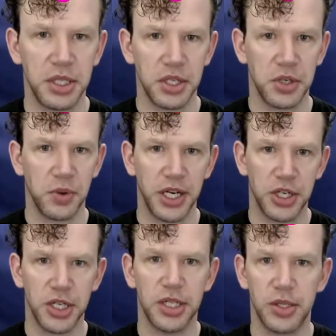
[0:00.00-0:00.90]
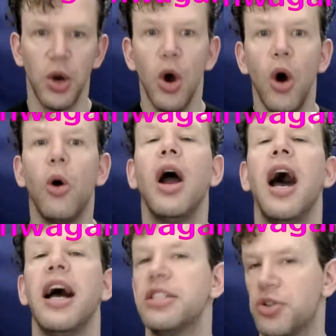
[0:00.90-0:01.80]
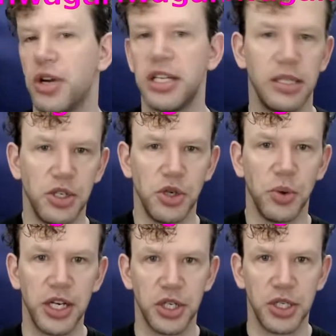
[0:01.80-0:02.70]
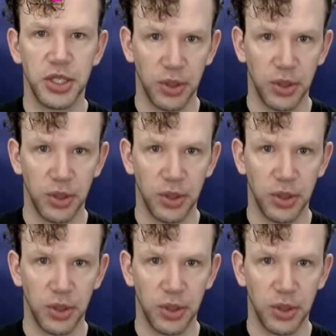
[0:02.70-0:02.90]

situations or high stress situations.